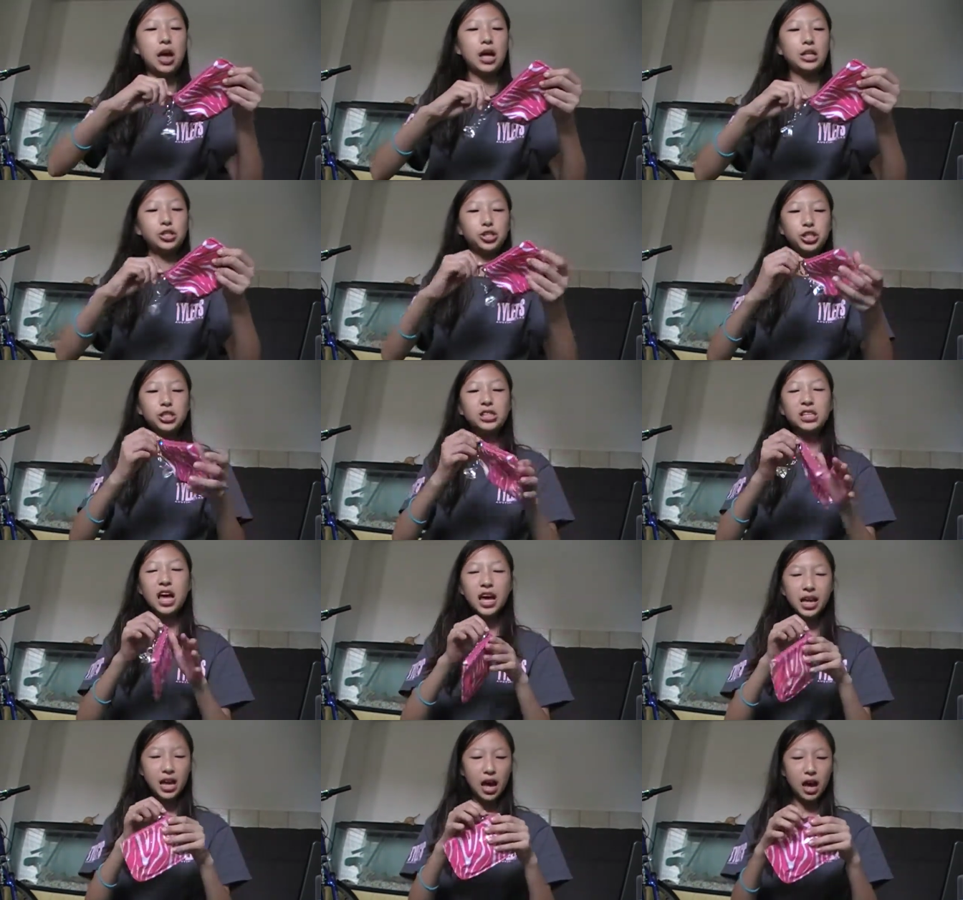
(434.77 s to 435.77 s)
It's just
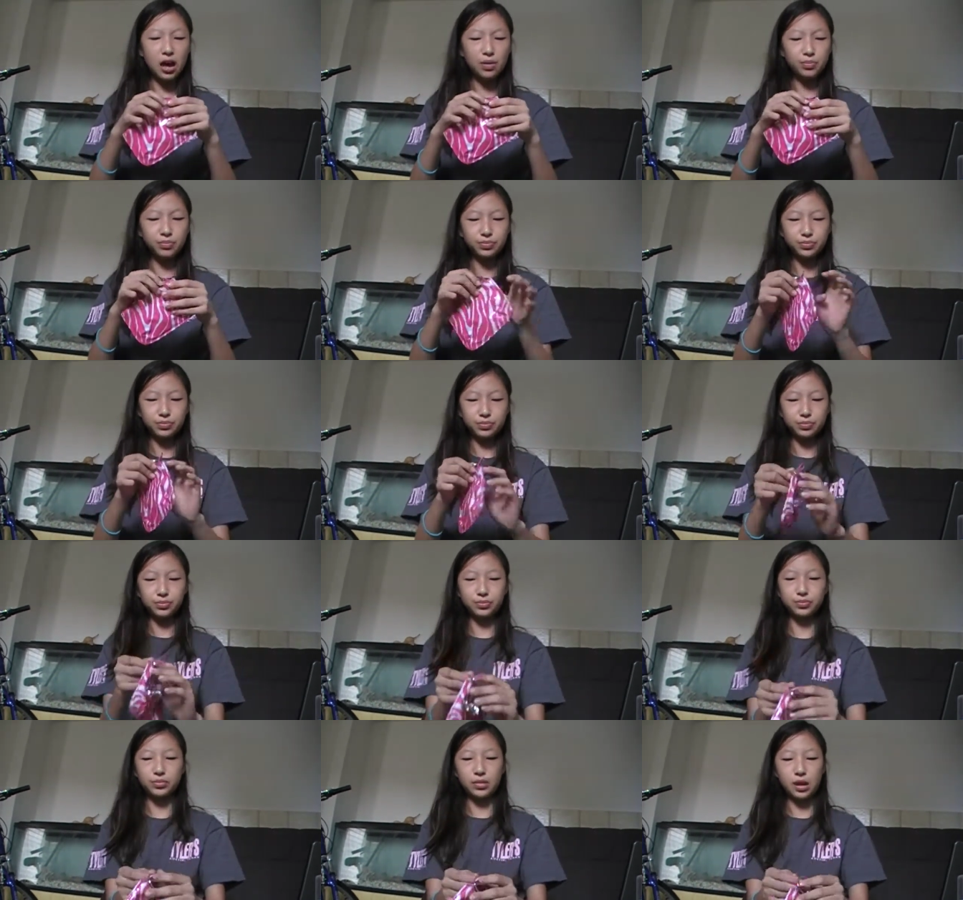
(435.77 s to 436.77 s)
like um,
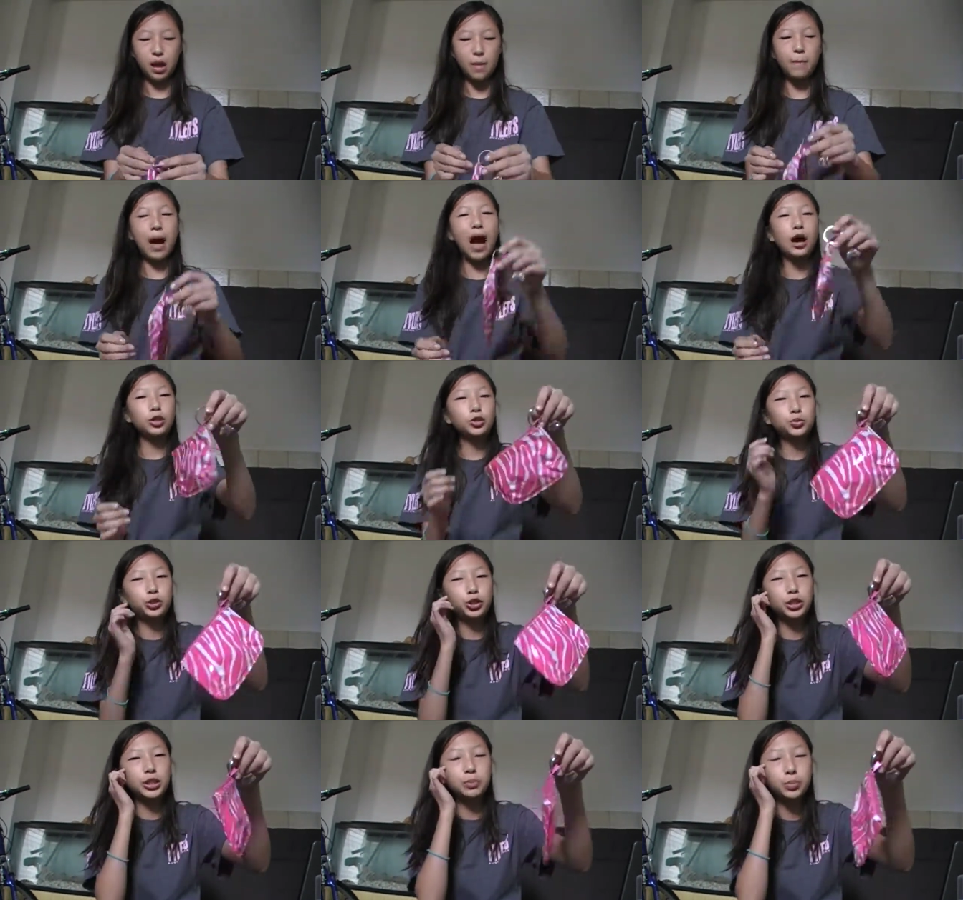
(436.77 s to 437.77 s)
a pouch where
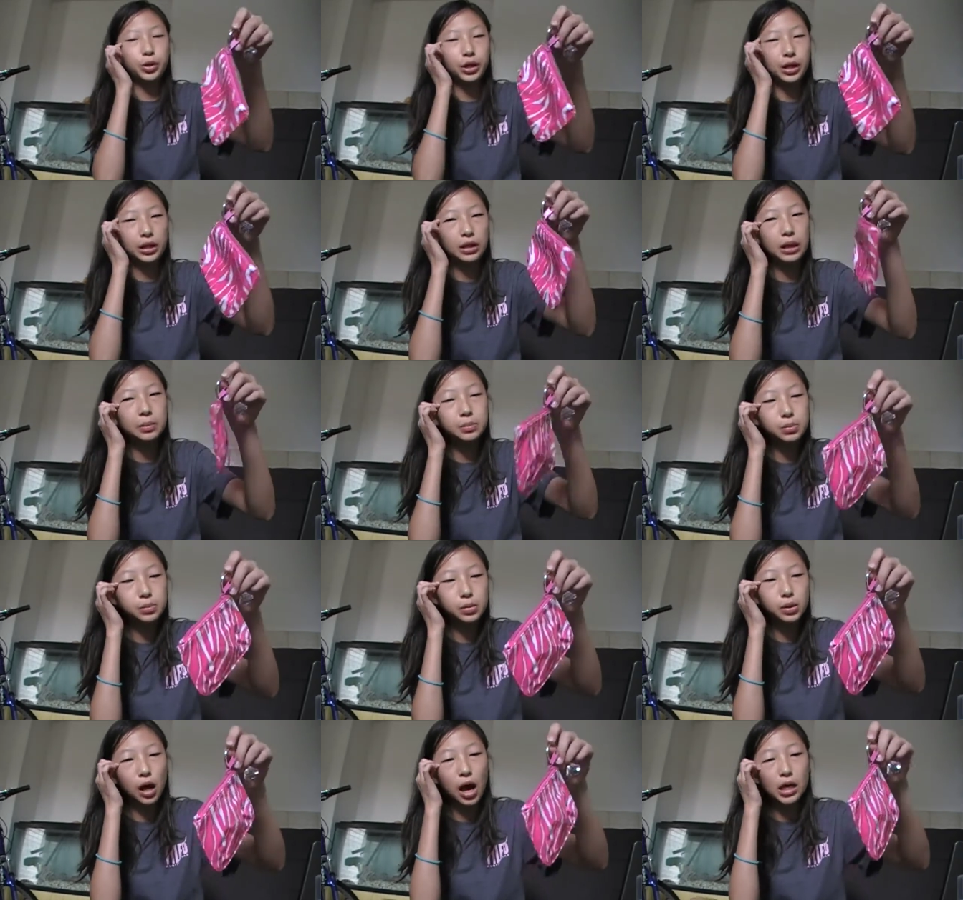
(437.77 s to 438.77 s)
she can put lip
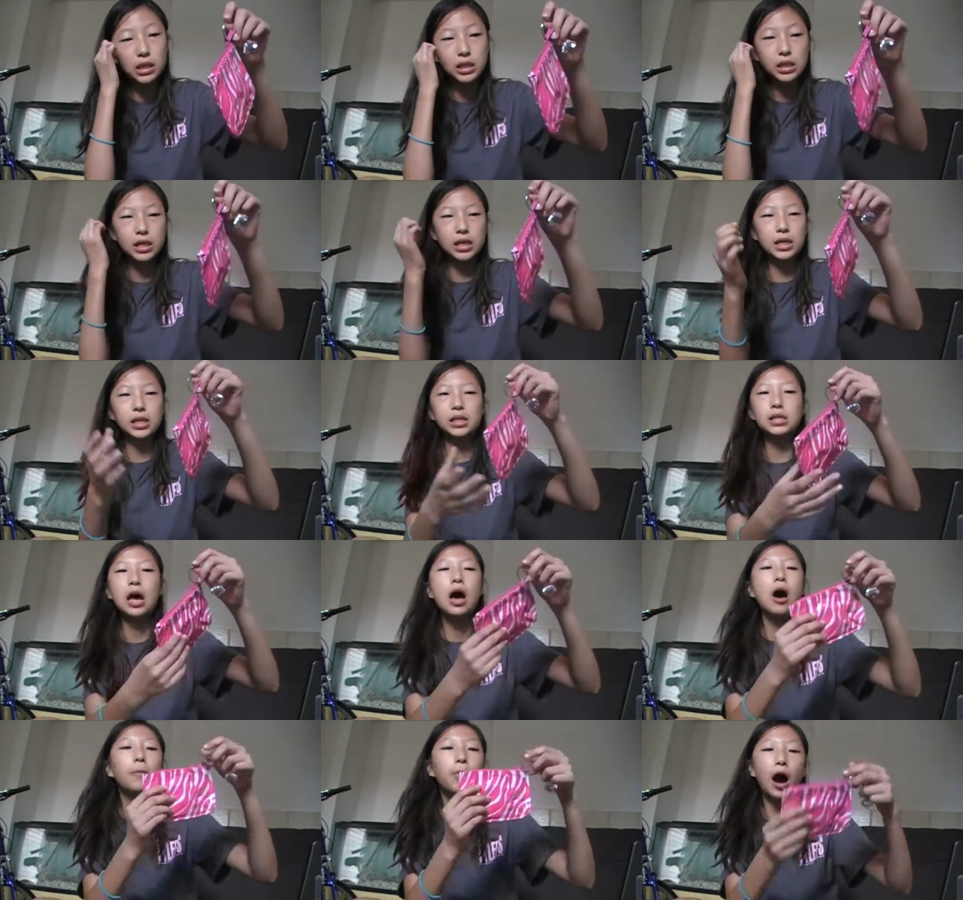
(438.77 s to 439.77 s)
glosses,
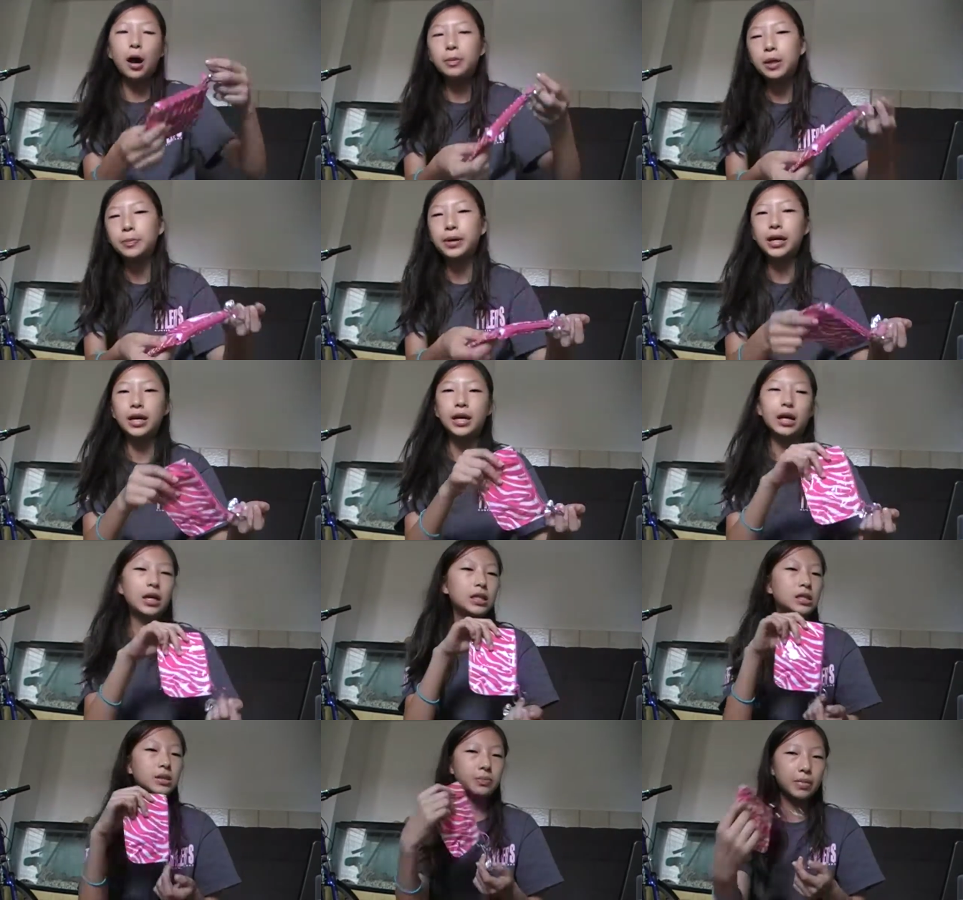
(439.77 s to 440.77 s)
bobby
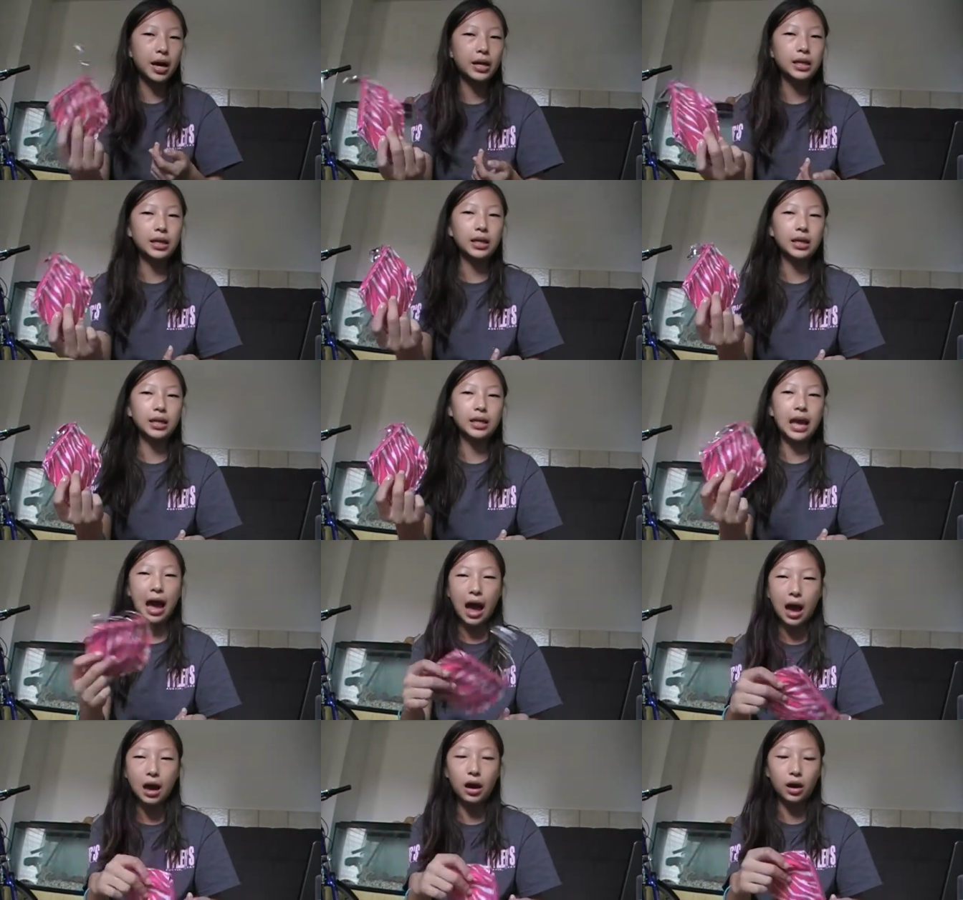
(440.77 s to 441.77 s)
pins, money,
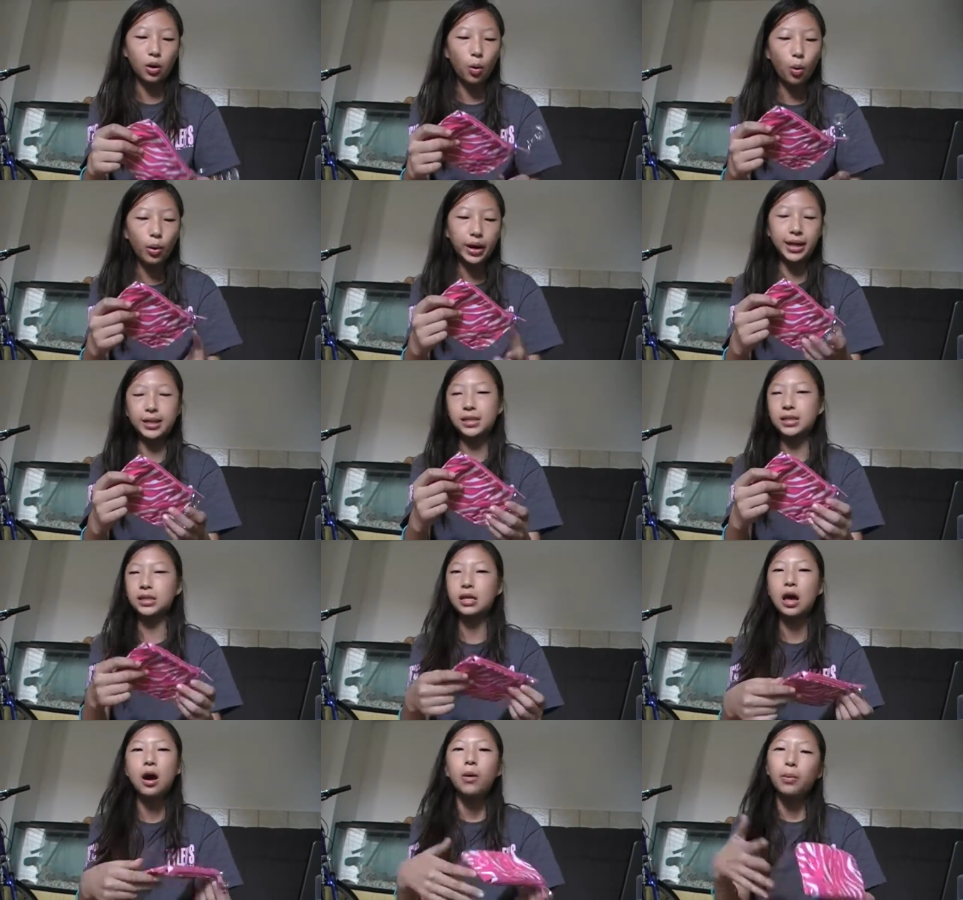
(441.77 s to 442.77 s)
uh,
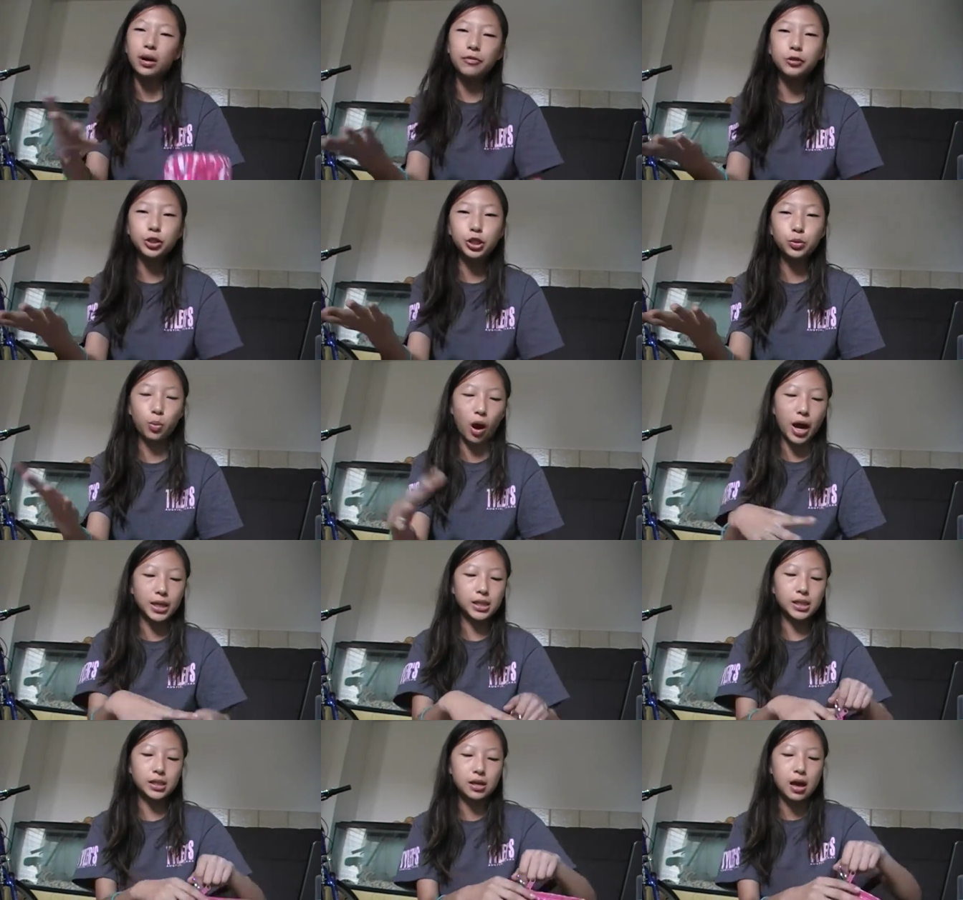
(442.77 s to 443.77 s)
coins, whatever she
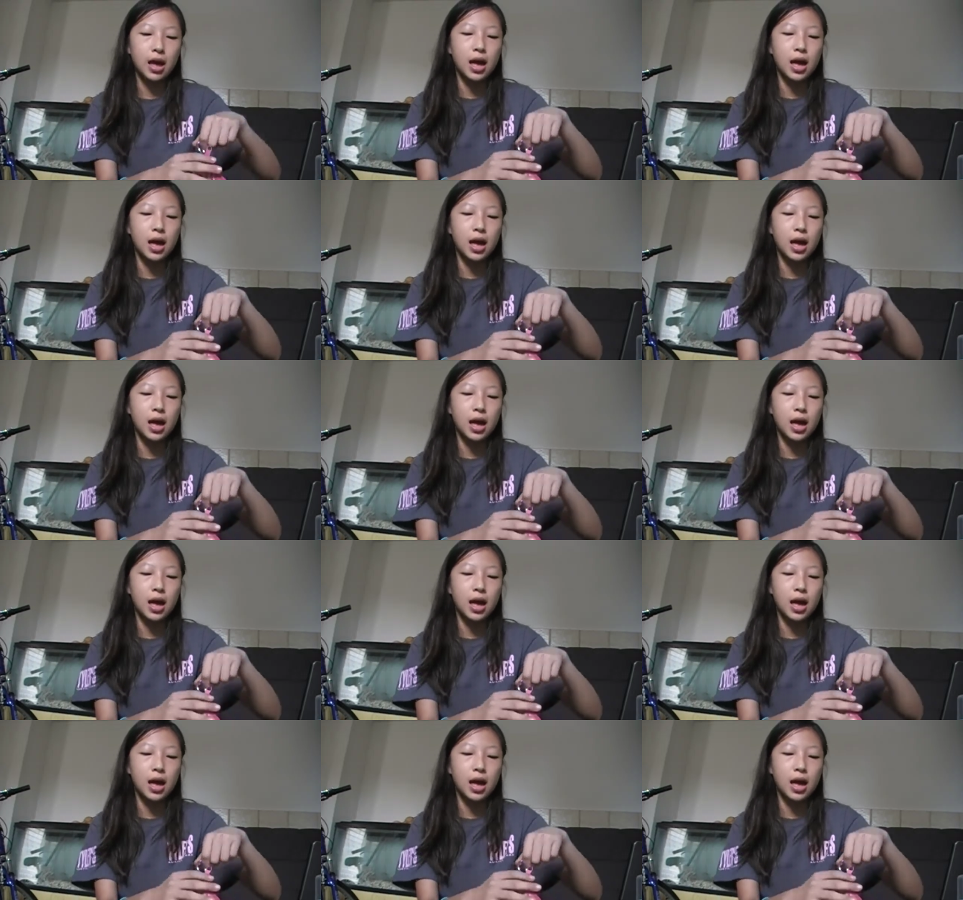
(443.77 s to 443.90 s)
wants.